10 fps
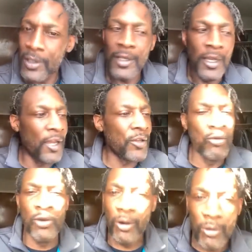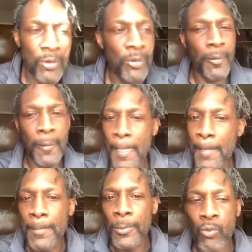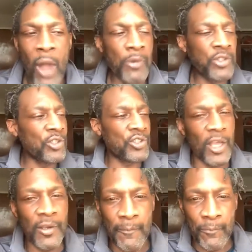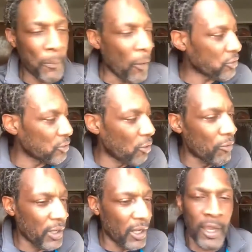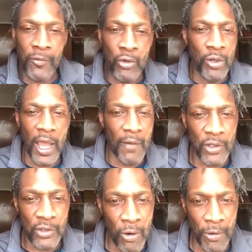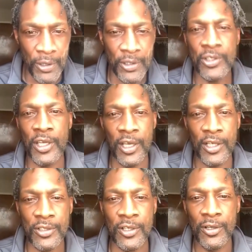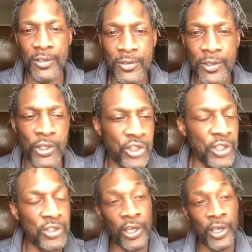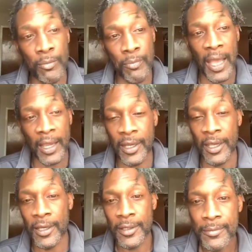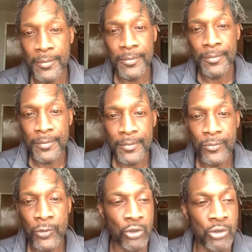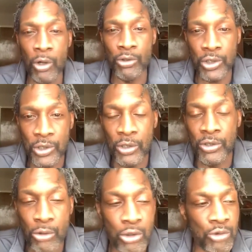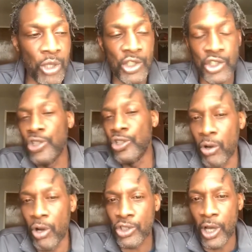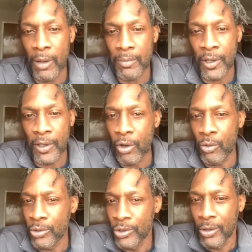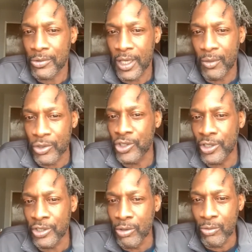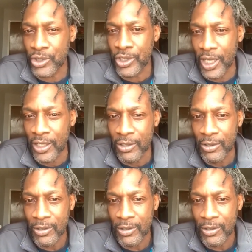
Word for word: Here you go. Why would she send the person over there if you didn't have the authority to say yes or no? And she's in the back of there. Don't you know, don't you think she know her job and know, you know what I'm saying, what she can do and what she can't do?